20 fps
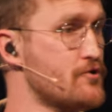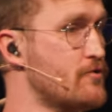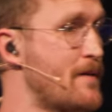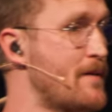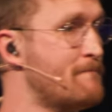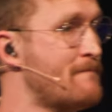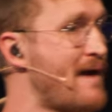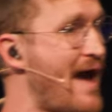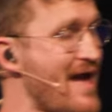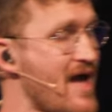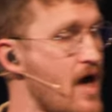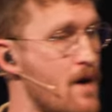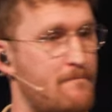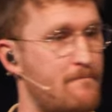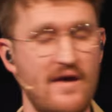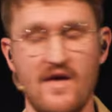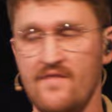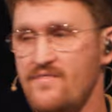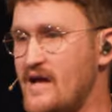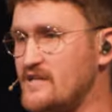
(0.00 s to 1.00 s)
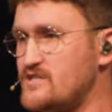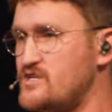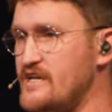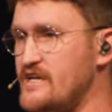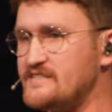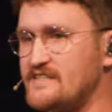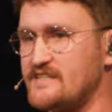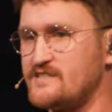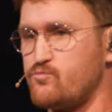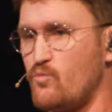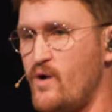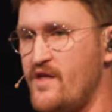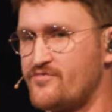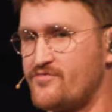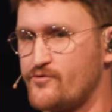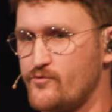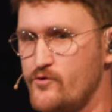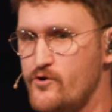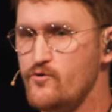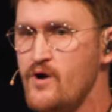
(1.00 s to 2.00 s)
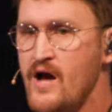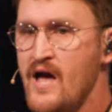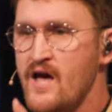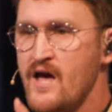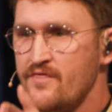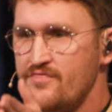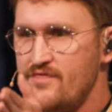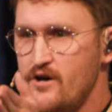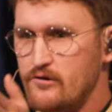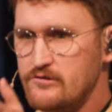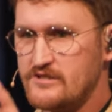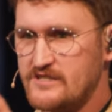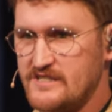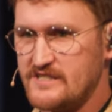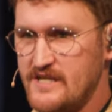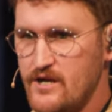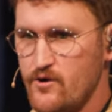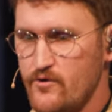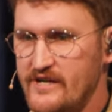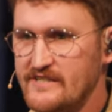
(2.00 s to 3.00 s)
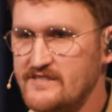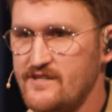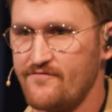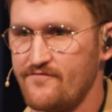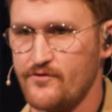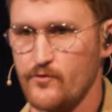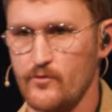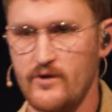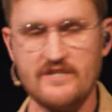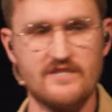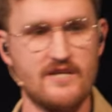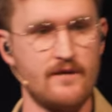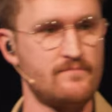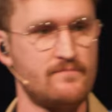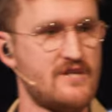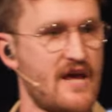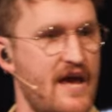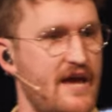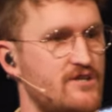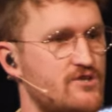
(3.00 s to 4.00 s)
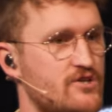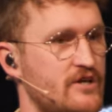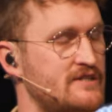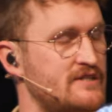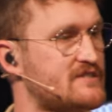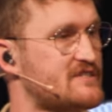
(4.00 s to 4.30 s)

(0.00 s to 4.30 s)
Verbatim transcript: It may have been that Jesus went through those series of three temptations